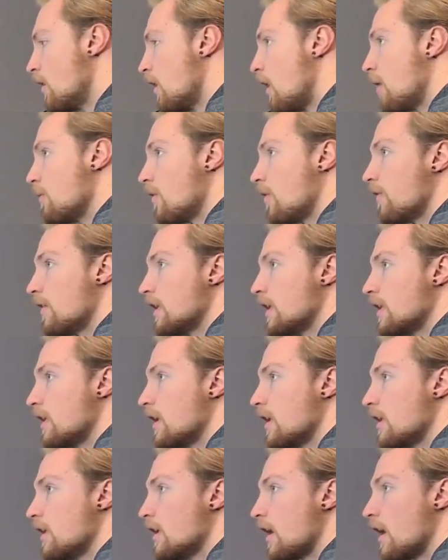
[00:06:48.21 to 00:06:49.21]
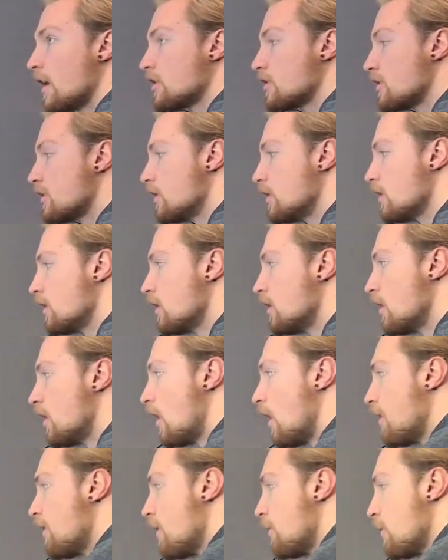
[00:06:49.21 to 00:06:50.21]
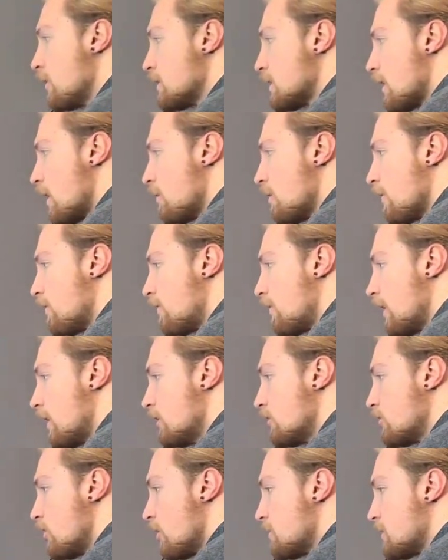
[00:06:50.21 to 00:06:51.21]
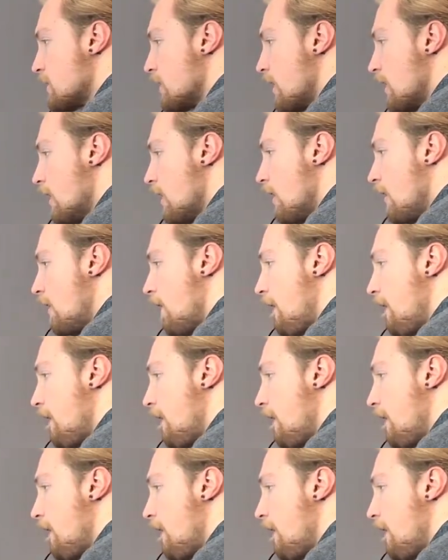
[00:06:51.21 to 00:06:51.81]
We're not really near any action. There was a couple of frame drops there.